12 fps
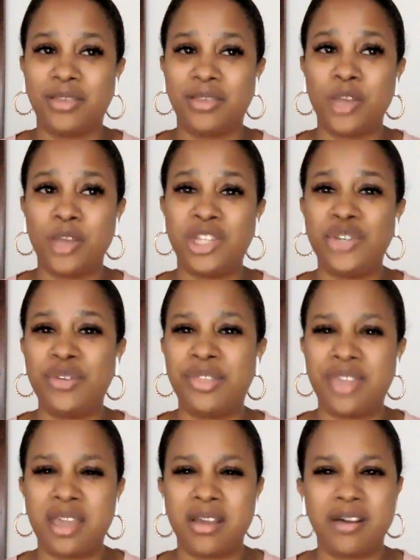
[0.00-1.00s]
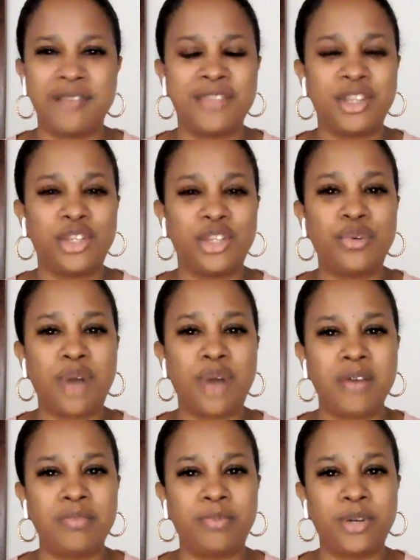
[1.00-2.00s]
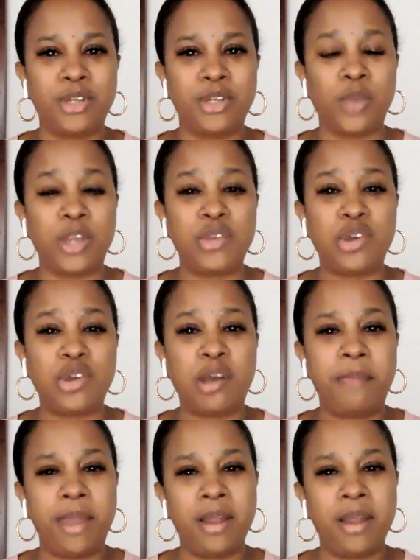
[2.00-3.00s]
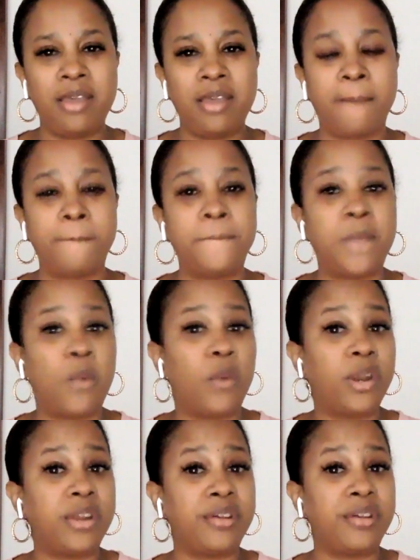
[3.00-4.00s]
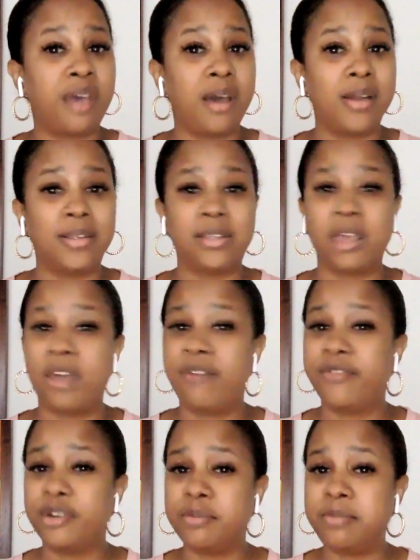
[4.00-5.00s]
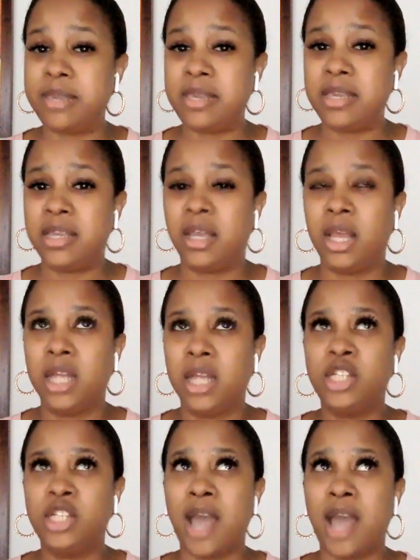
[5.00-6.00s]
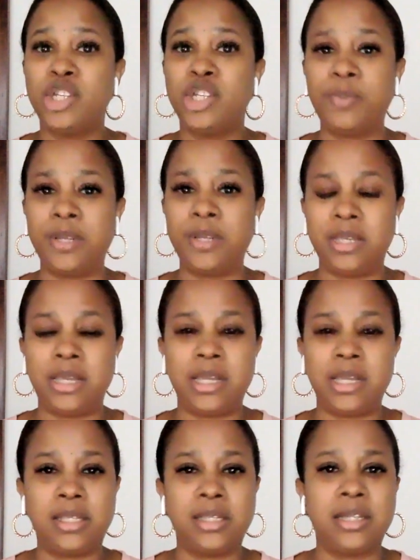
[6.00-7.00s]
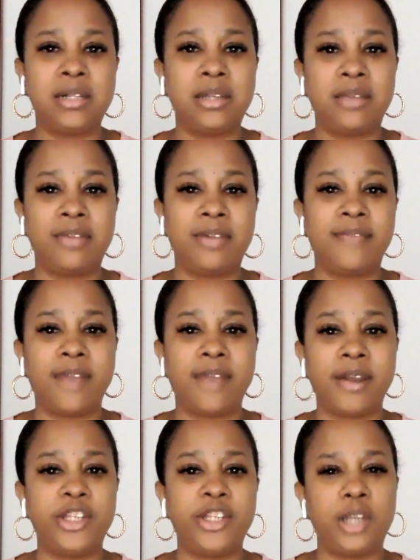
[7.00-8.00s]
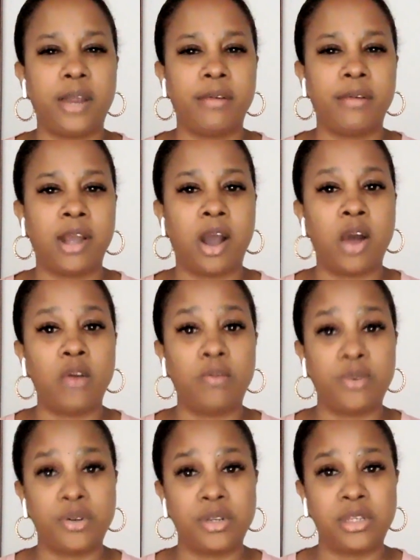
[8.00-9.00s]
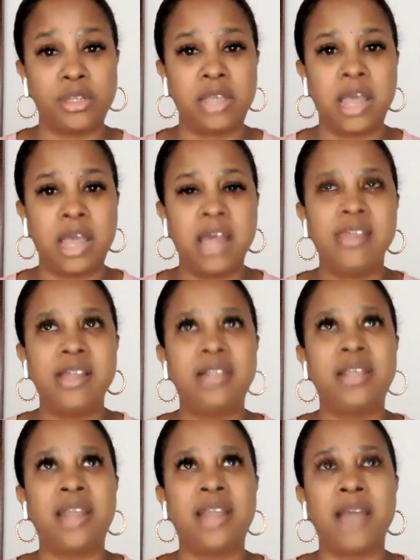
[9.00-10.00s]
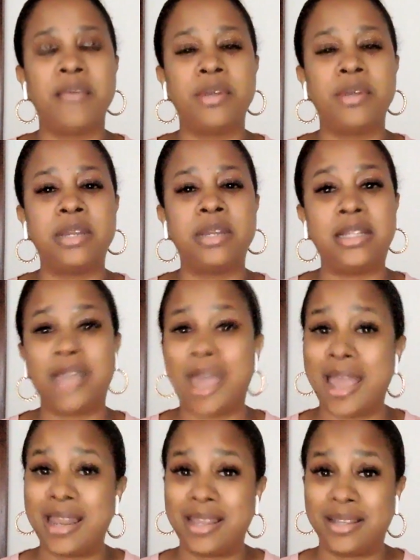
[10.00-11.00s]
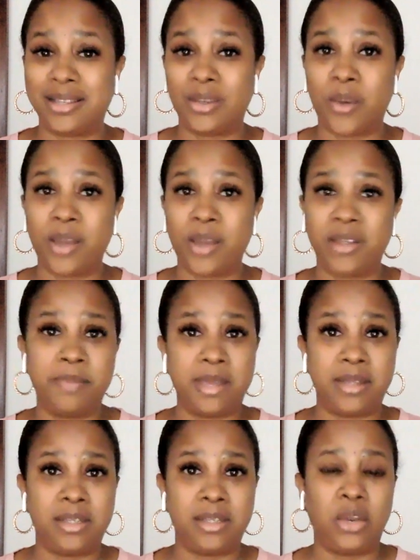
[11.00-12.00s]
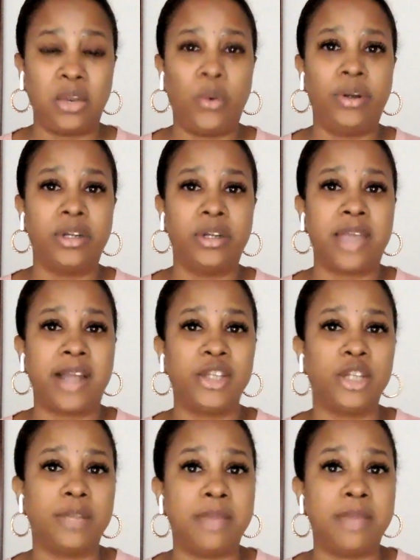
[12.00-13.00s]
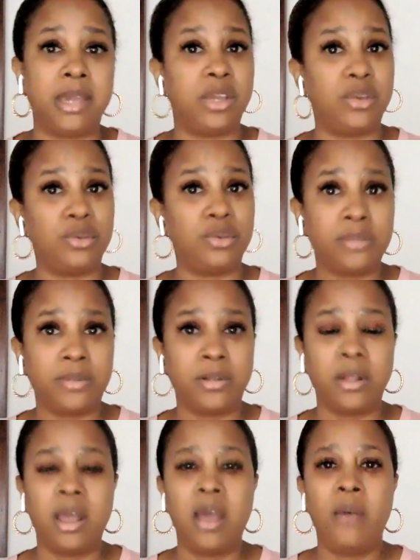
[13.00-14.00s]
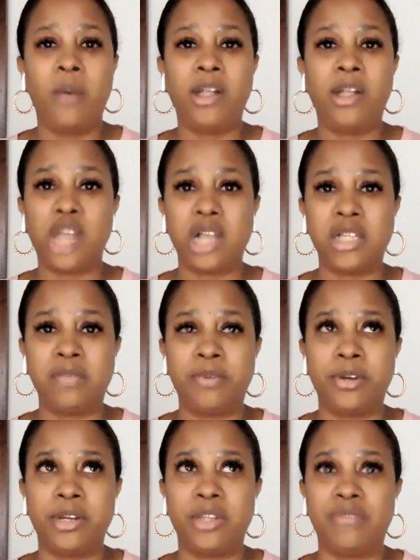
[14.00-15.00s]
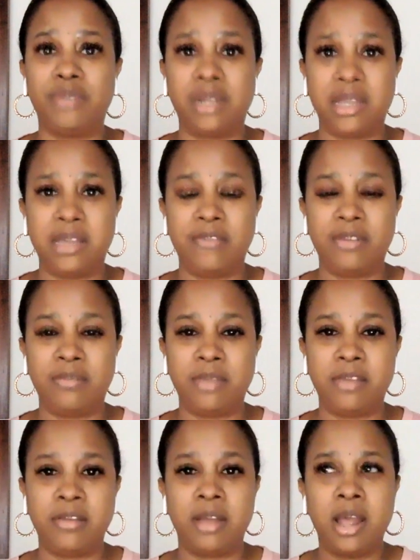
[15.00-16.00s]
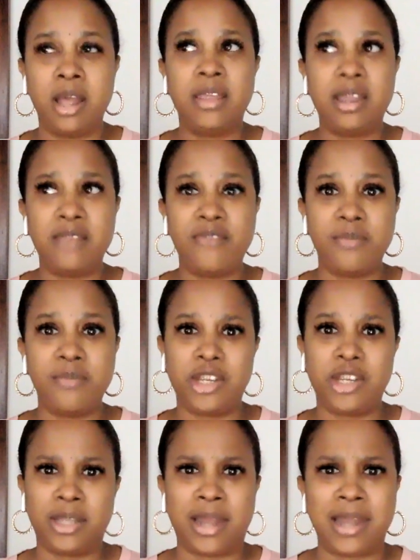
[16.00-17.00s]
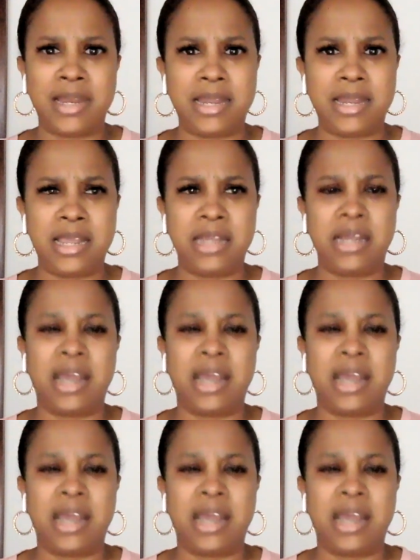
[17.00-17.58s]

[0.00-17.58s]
What did you think of the two outputs? When you compare them, what are your thoughts? For me, ChatGPT is still giving very generic outputs, things that I would need to edit quite a bit in order to actually make it usable, while Jasper is really giving me the information that I need.